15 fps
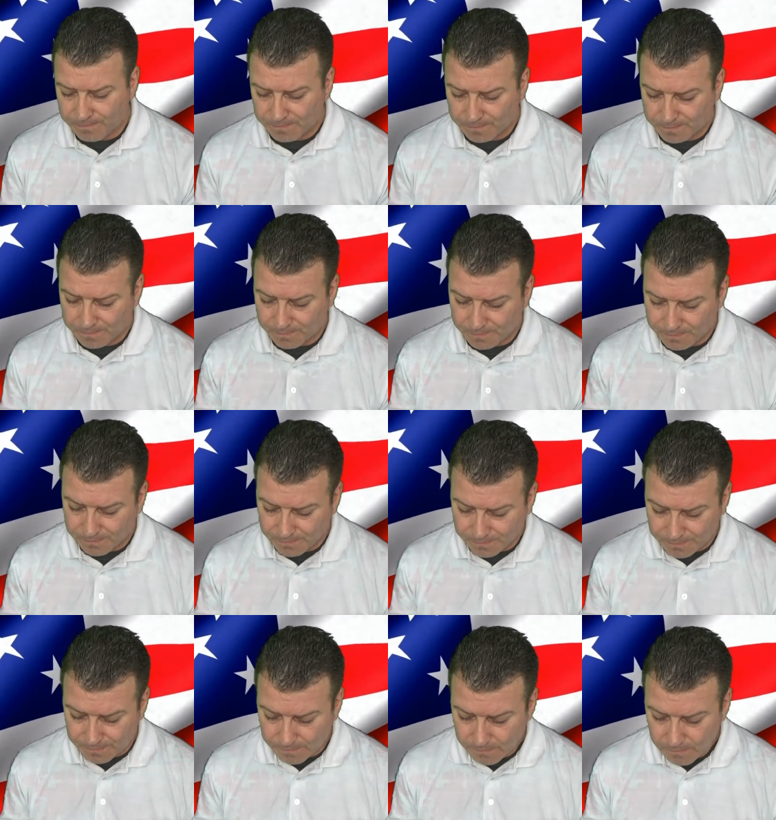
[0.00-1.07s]

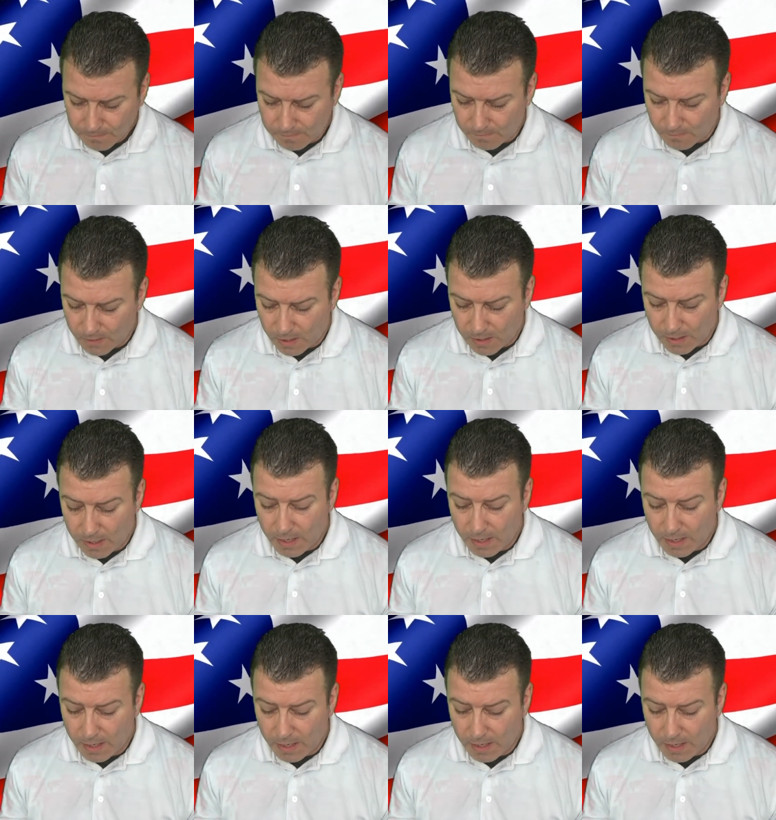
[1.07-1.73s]
Nobody speaks.